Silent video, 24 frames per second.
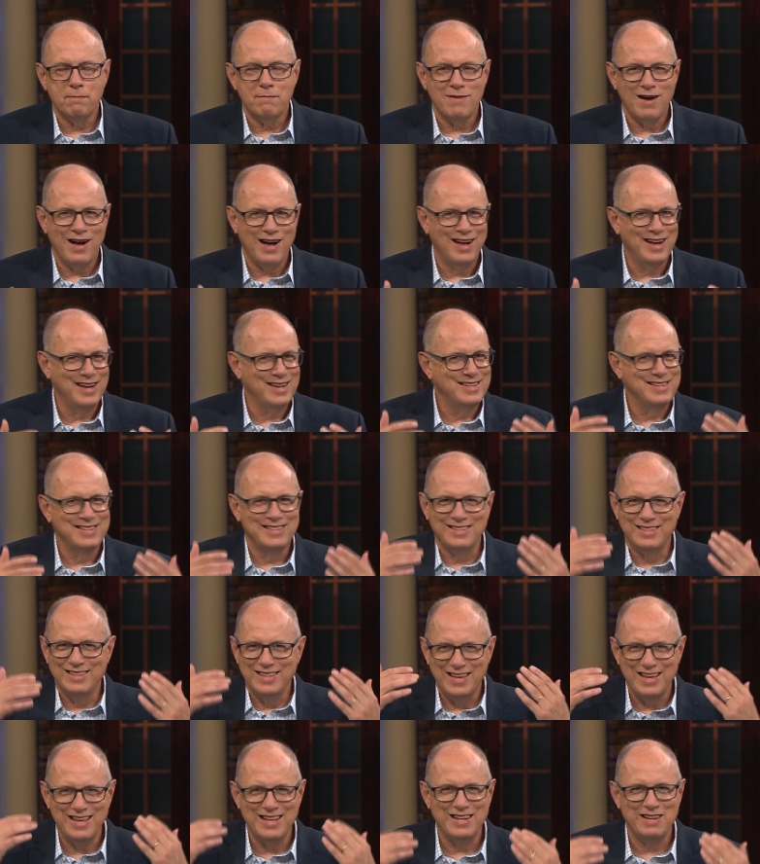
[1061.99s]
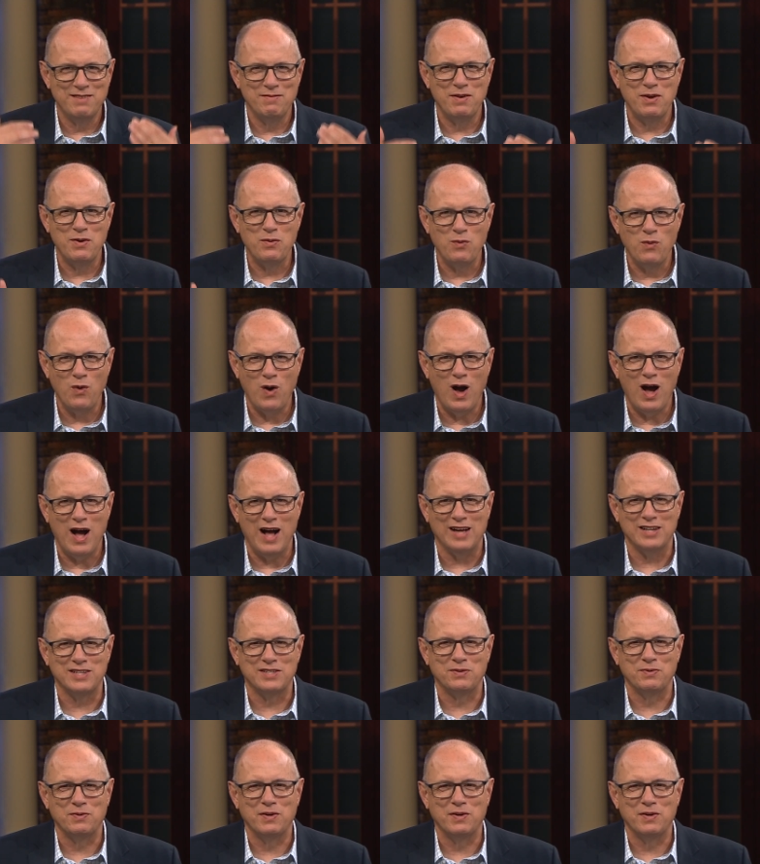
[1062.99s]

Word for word: minds need to be washed.